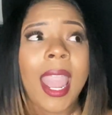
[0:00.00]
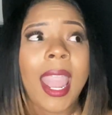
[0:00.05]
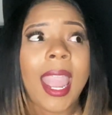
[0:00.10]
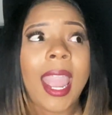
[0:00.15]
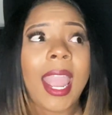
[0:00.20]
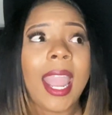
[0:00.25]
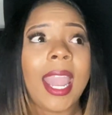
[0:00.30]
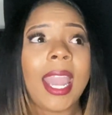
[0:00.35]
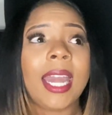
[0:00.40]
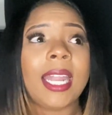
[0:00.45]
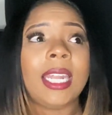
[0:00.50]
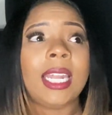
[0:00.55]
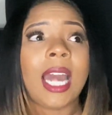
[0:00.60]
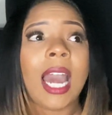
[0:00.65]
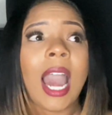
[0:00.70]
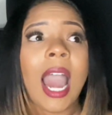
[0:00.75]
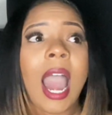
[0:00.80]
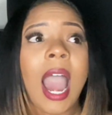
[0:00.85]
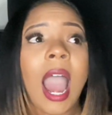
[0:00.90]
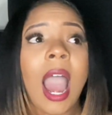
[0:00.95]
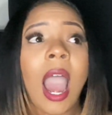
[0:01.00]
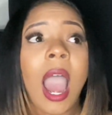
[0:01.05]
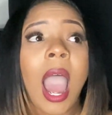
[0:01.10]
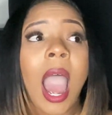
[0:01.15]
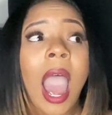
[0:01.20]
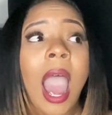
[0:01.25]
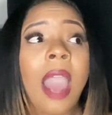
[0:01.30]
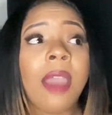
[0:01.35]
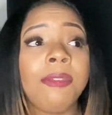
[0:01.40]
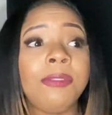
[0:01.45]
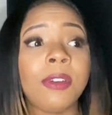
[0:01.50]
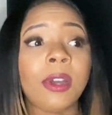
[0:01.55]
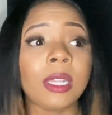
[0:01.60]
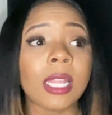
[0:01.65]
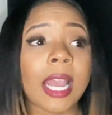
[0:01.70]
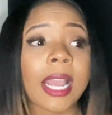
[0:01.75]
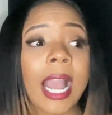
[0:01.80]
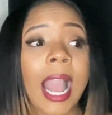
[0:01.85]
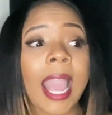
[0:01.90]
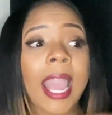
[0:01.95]
And I felt
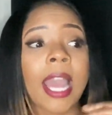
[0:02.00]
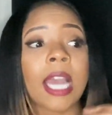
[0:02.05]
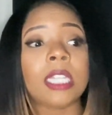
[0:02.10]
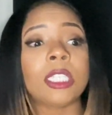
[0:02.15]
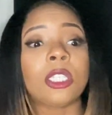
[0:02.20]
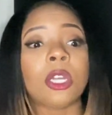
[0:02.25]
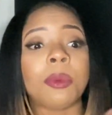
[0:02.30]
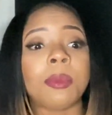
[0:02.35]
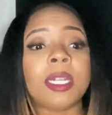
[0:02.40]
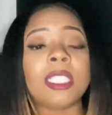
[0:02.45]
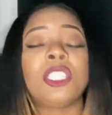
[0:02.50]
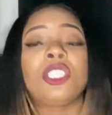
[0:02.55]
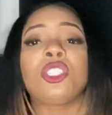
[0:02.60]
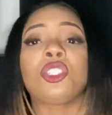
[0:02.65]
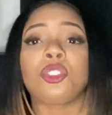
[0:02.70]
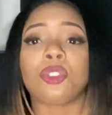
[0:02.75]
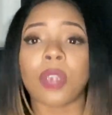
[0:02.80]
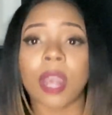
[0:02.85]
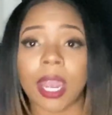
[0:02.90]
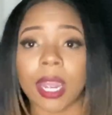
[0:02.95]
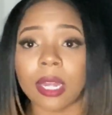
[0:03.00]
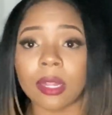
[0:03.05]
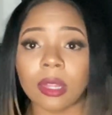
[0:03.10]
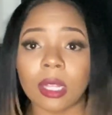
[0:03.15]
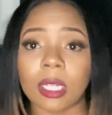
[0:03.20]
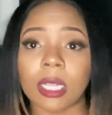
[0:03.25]
like I had so much strength.